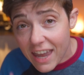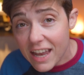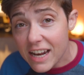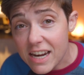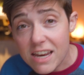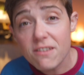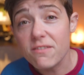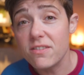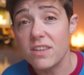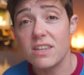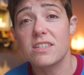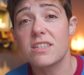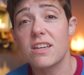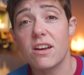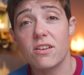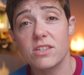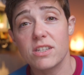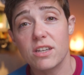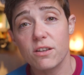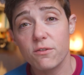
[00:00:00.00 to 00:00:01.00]
any of this
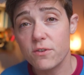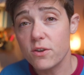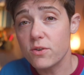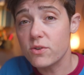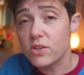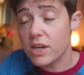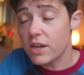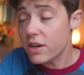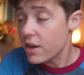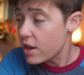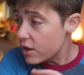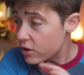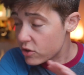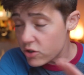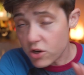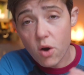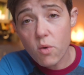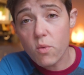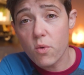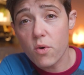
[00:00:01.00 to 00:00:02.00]
sounds confusing,
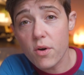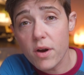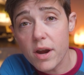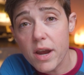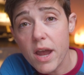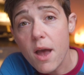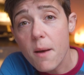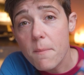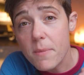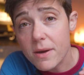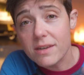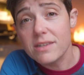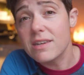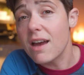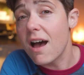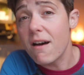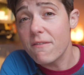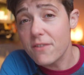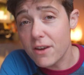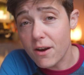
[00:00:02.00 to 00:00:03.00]
don't worry, because
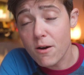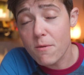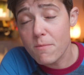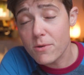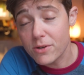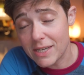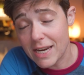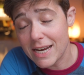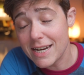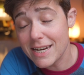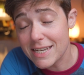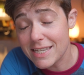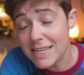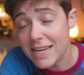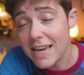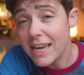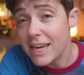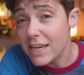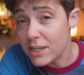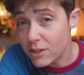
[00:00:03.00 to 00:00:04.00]
Javier Mercedes
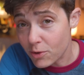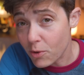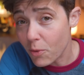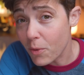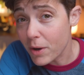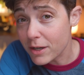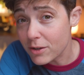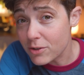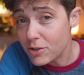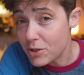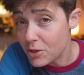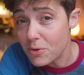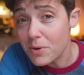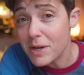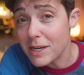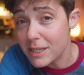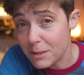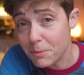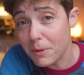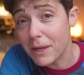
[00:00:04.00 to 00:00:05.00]
is going to
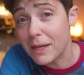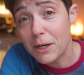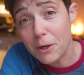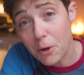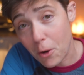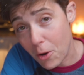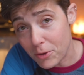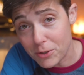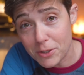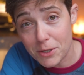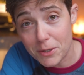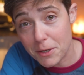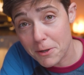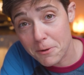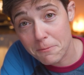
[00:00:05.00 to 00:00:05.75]
explain it all to you.